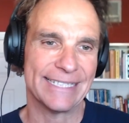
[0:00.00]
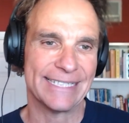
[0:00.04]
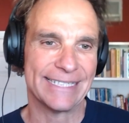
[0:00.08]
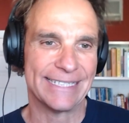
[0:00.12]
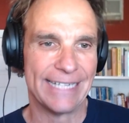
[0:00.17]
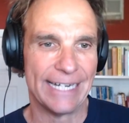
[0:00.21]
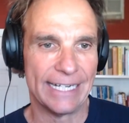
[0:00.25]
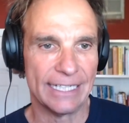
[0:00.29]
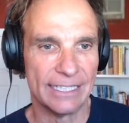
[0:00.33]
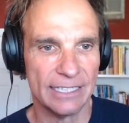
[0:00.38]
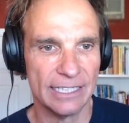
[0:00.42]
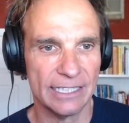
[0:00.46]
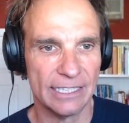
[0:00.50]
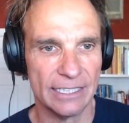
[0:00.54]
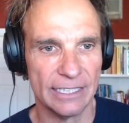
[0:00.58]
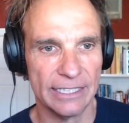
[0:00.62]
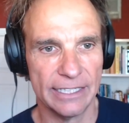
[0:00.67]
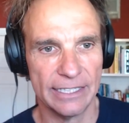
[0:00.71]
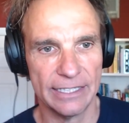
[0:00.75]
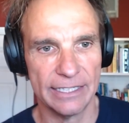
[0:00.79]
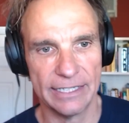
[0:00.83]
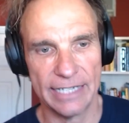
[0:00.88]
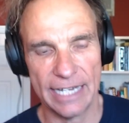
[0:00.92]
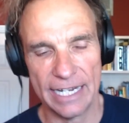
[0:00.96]

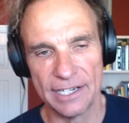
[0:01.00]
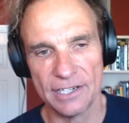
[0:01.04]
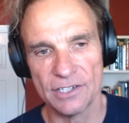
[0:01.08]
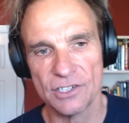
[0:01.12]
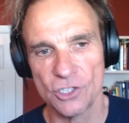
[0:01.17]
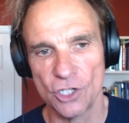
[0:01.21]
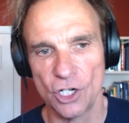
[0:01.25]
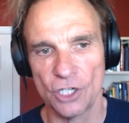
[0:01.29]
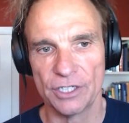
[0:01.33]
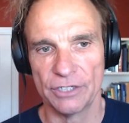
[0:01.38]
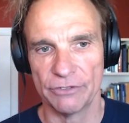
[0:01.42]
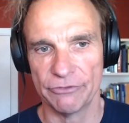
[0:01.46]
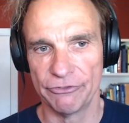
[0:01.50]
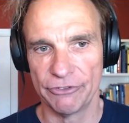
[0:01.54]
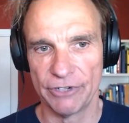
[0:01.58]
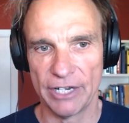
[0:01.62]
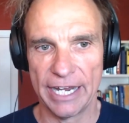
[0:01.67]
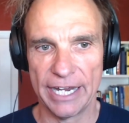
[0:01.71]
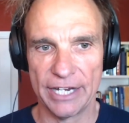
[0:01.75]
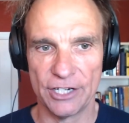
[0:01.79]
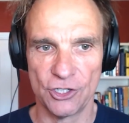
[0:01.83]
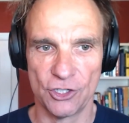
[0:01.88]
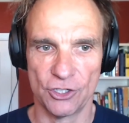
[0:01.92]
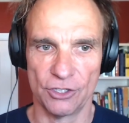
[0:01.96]
Technically, that is not
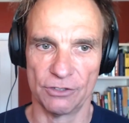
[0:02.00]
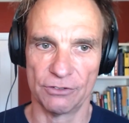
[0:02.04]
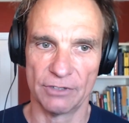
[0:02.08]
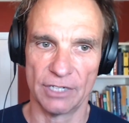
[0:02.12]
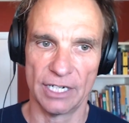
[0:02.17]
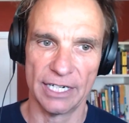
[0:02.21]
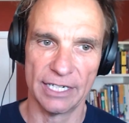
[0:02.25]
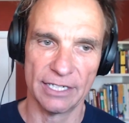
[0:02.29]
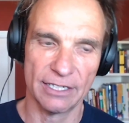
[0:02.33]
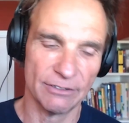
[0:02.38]
inflation, right?